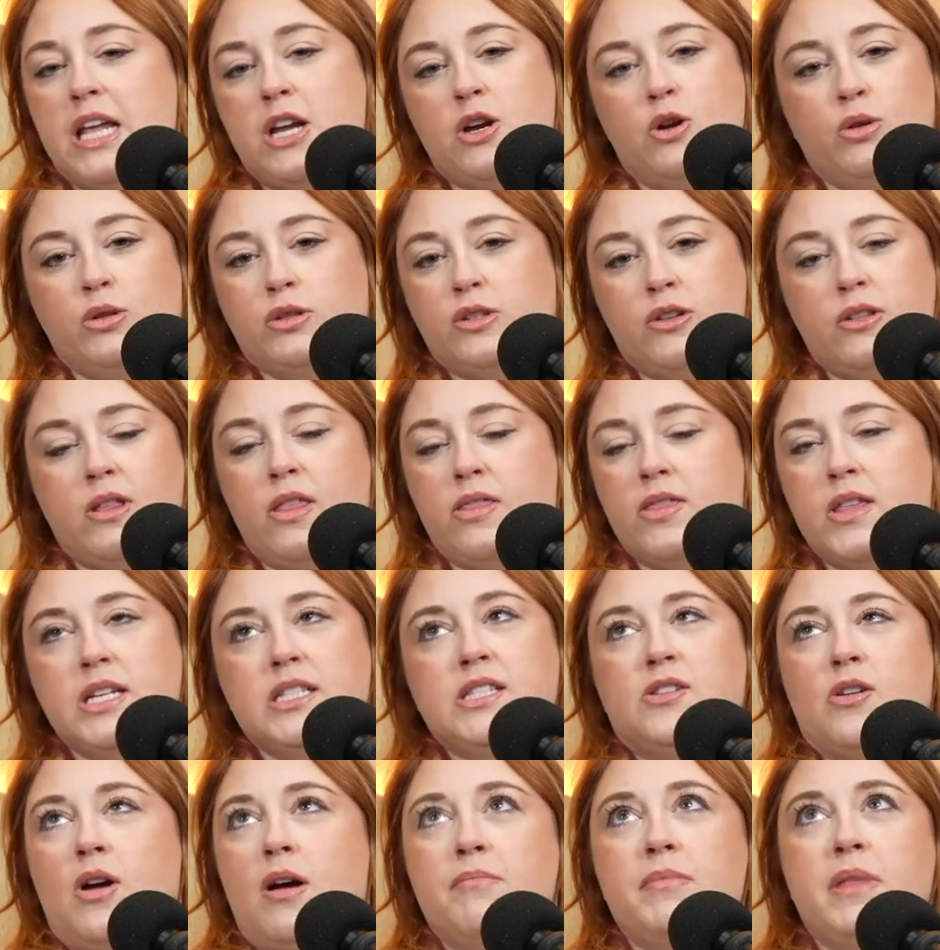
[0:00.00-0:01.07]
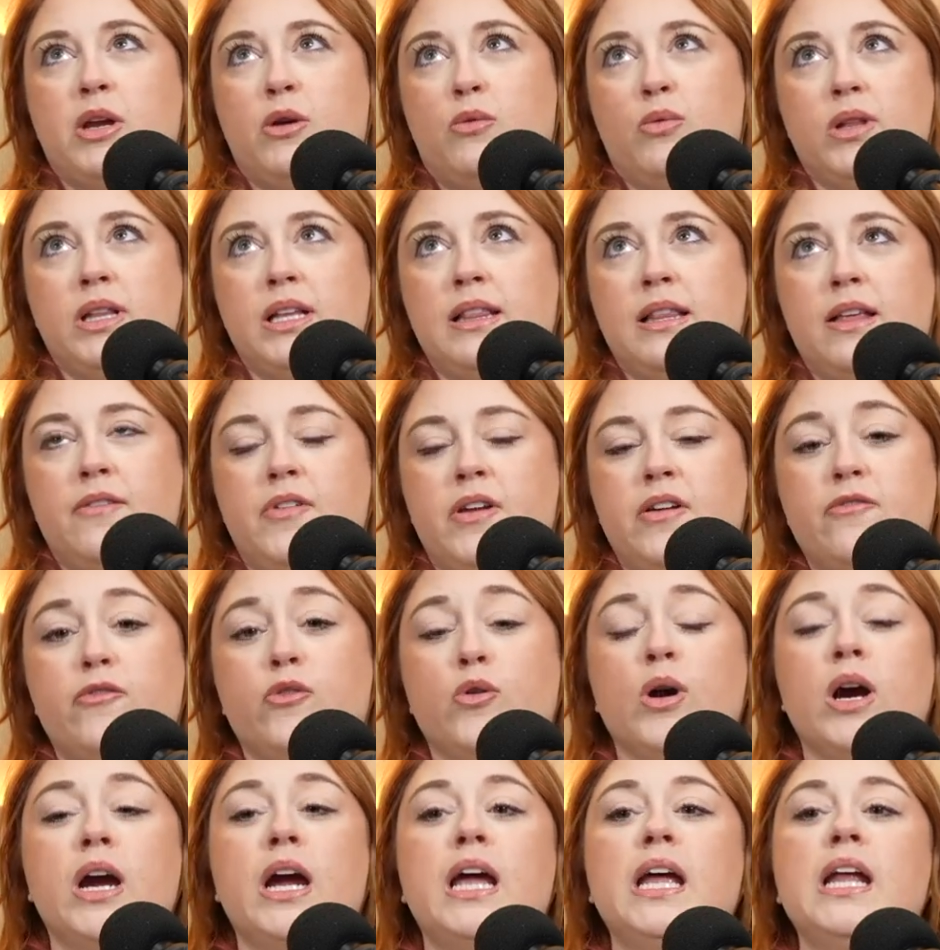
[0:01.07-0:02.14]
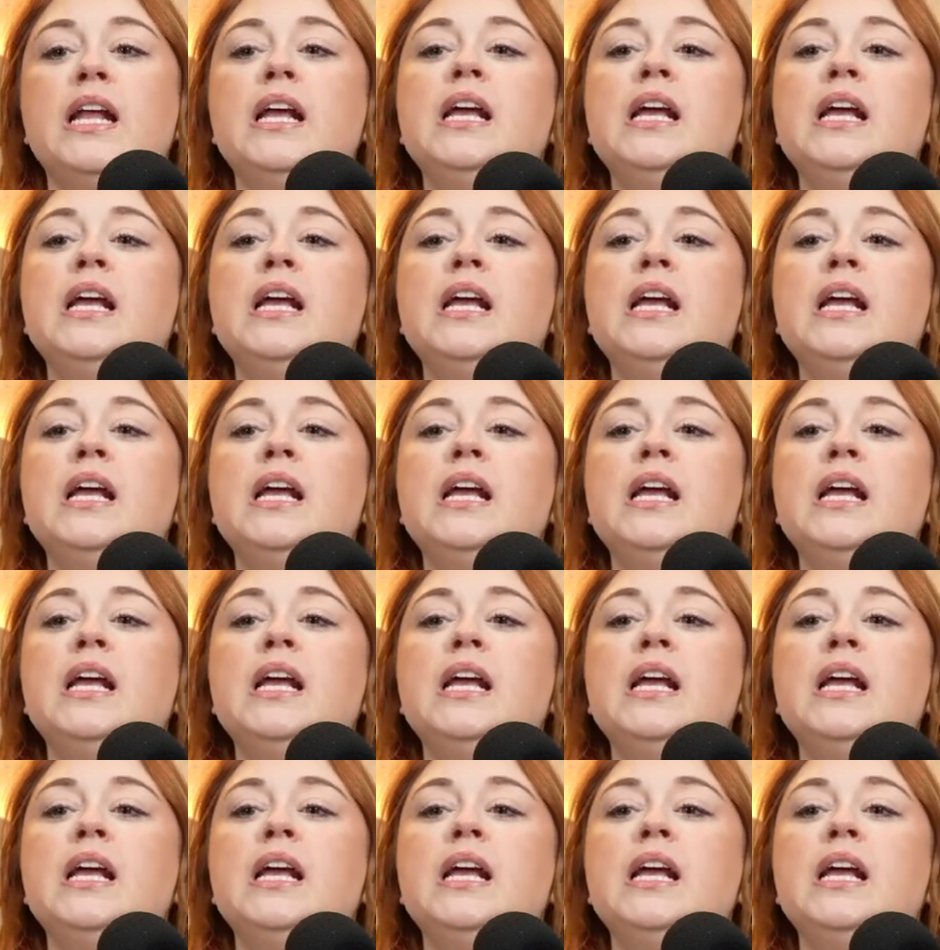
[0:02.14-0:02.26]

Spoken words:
colder than this, so I'm like really living for it.